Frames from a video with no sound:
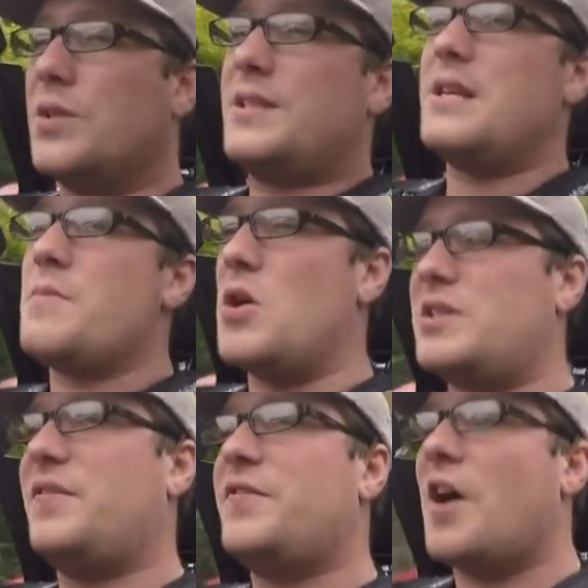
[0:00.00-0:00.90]
was the
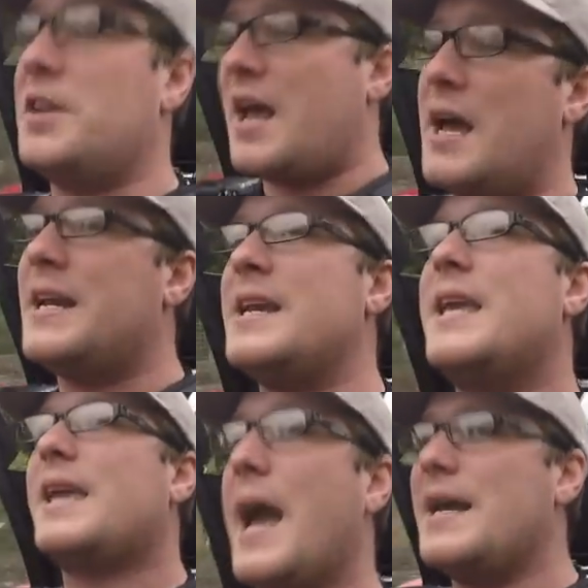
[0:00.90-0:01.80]
most fun and
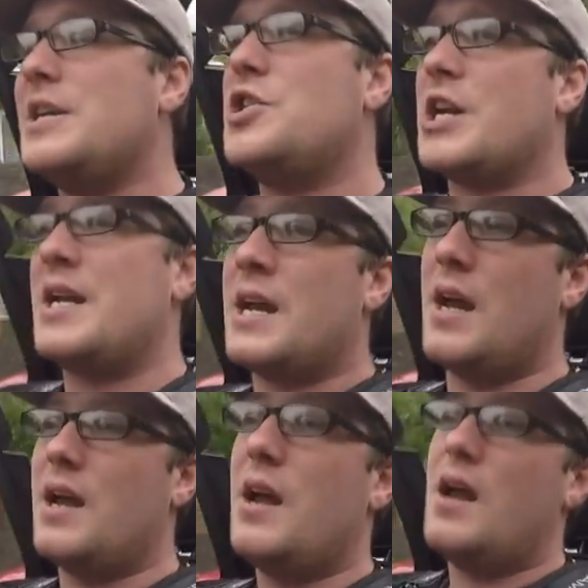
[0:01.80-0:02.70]
engaging
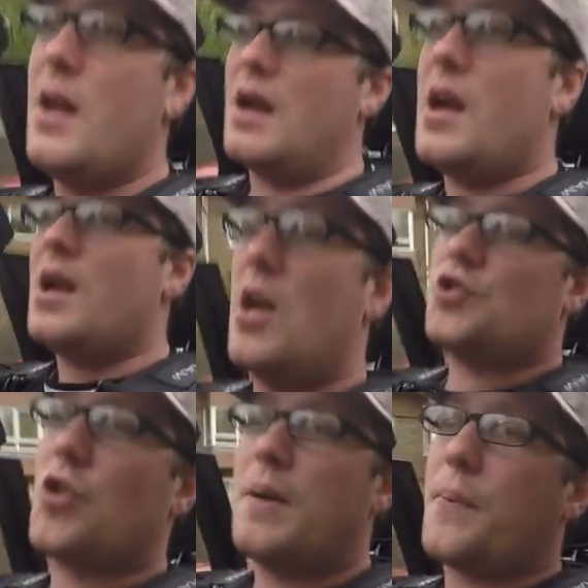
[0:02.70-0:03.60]

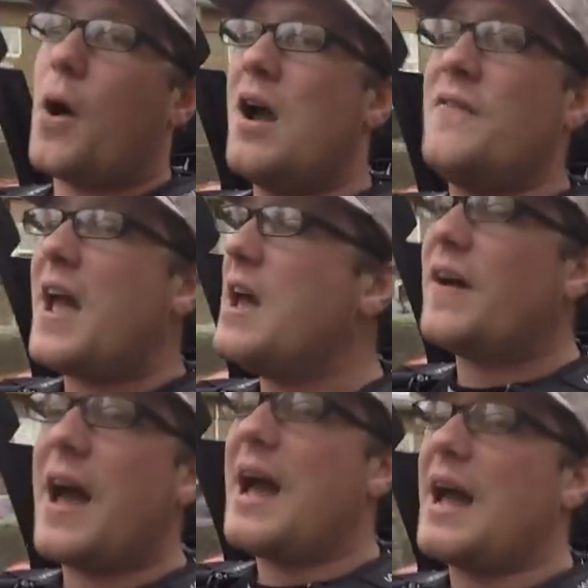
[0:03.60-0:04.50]
trip I've ever
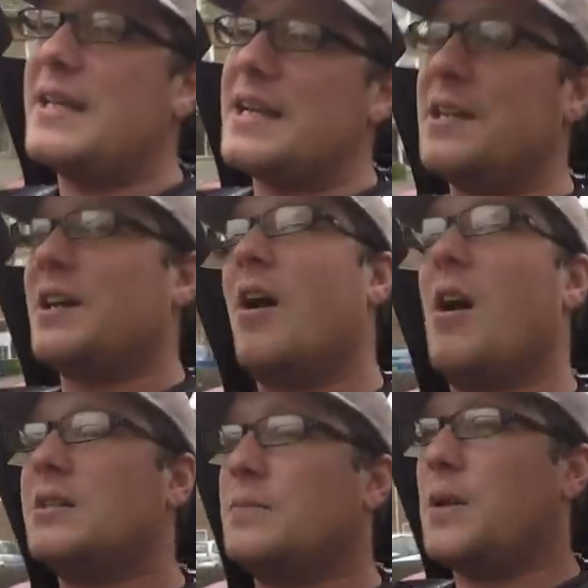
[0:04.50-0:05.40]
had in a car to